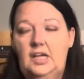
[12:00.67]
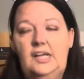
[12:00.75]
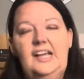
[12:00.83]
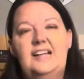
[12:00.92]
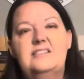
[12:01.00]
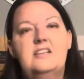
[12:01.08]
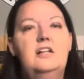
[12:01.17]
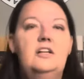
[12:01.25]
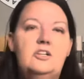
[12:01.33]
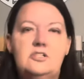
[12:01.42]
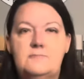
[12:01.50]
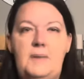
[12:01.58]

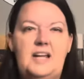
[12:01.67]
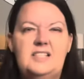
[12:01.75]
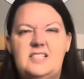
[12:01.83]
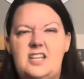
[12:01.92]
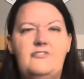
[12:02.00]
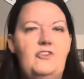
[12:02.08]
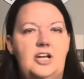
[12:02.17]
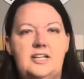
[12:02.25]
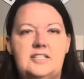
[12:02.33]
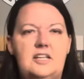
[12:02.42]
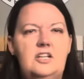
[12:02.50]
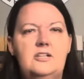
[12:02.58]
It's different.
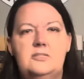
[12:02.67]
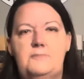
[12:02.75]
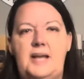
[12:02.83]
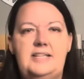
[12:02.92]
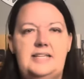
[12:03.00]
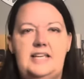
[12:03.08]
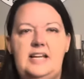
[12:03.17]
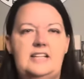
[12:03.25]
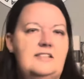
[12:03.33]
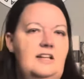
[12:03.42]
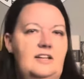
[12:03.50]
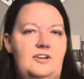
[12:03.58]
It's a little spicy.
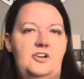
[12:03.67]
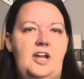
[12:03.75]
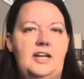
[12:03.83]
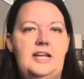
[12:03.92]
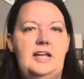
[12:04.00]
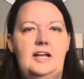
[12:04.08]
It's a little nutty.